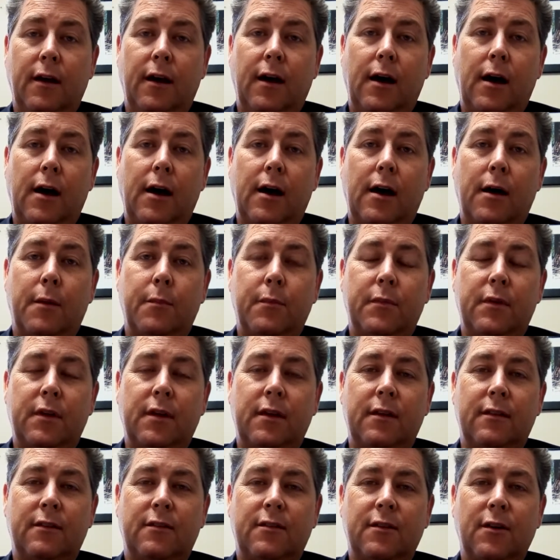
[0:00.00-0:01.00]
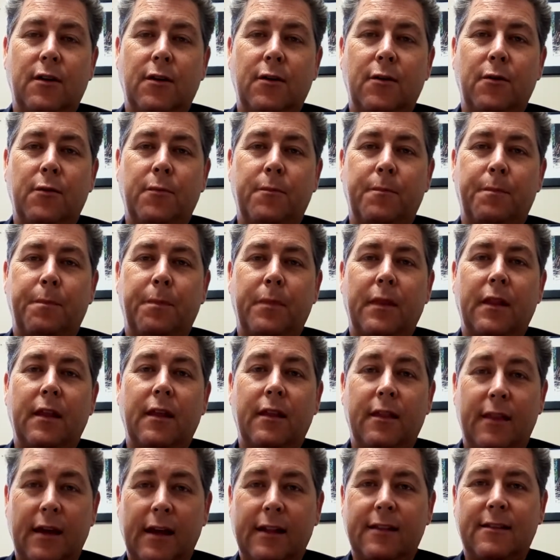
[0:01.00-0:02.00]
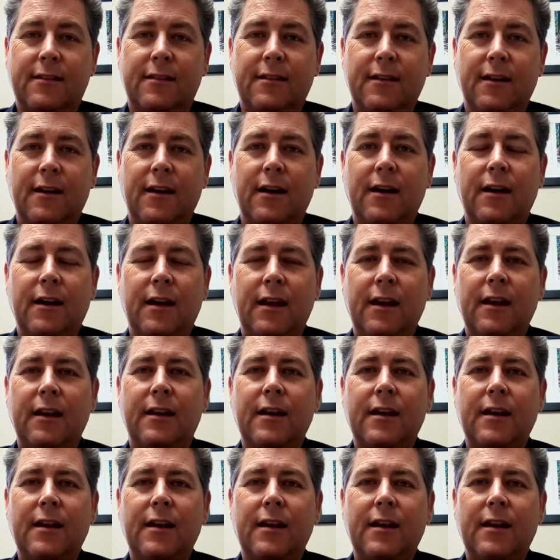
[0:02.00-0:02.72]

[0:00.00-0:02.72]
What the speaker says: And so that's any